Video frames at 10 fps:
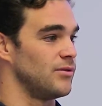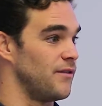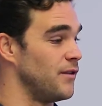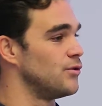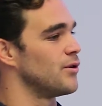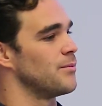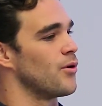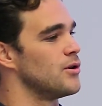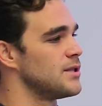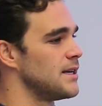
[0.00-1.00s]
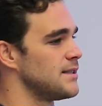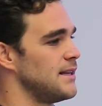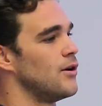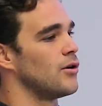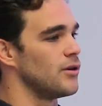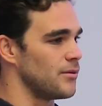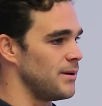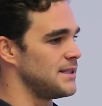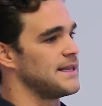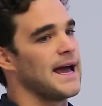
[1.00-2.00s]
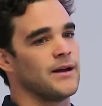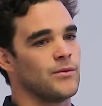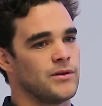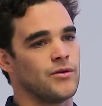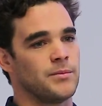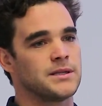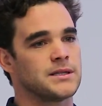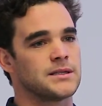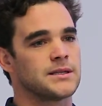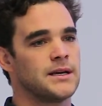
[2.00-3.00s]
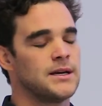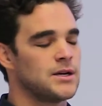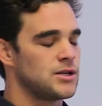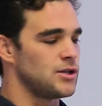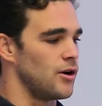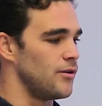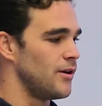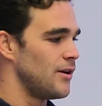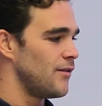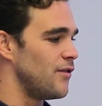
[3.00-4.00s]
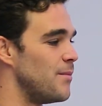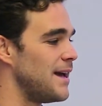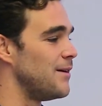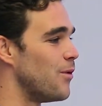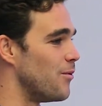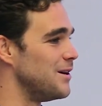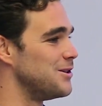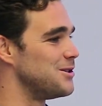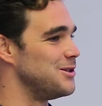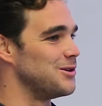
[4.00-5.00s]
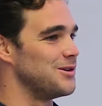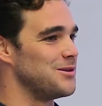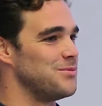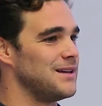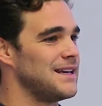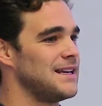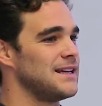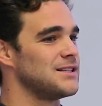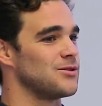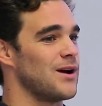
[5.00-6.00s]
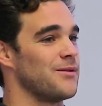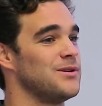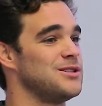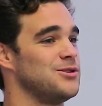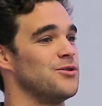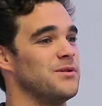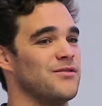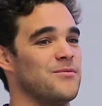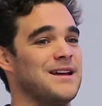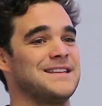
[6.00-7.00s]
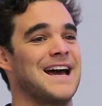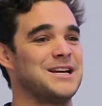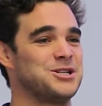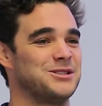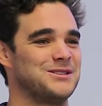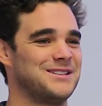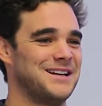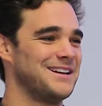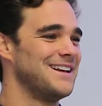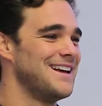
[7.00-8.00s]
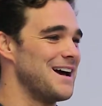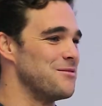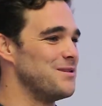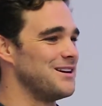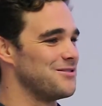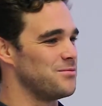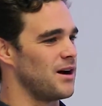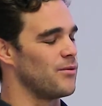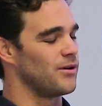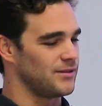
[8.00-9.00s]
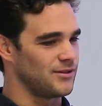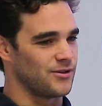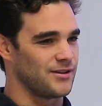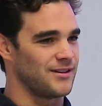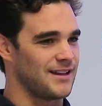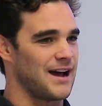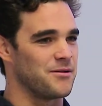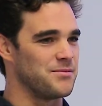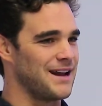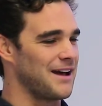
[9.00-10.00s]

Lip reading: filtering process, they're not going to be staying with your business. So for me, what we used to do at the beginning is we used to do a bit of a meditation. At the beginning, I won't do it now, I'm a bit